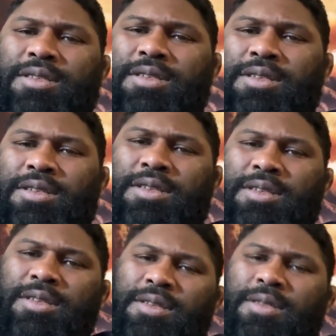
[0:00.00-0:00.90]
Okay.
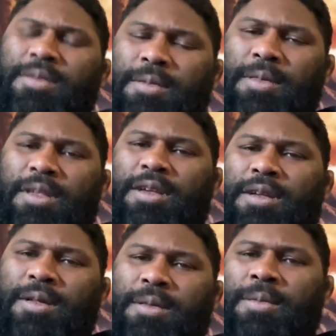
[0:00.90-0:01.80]
Interesting. Just
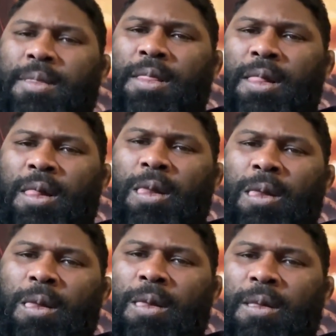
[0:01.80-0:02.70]
because you feel like
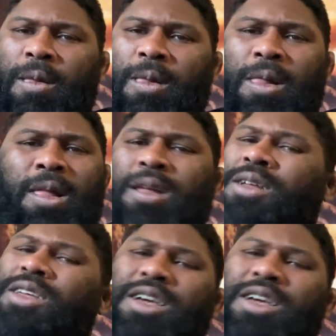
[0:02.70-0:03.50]
obviously like where you're ranked yeah.